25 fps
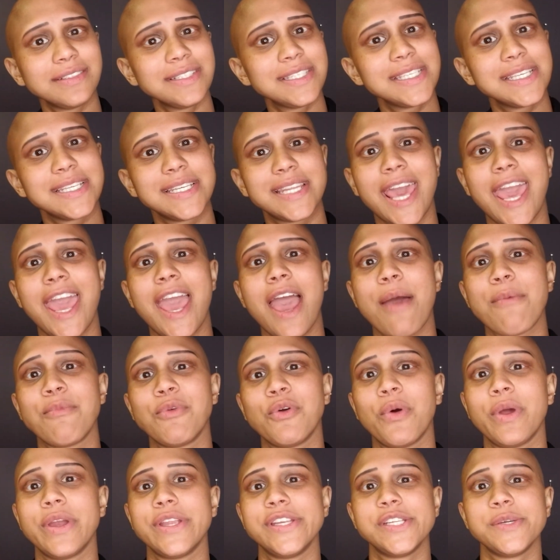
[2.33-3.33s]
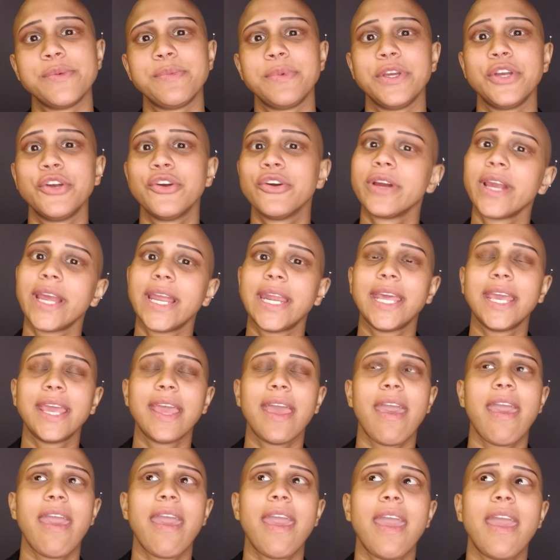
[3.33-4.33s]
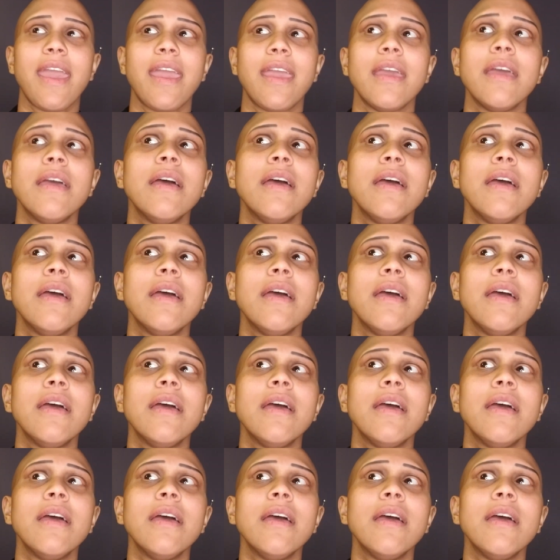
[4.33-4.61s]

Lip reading: Today I'm going to be creating a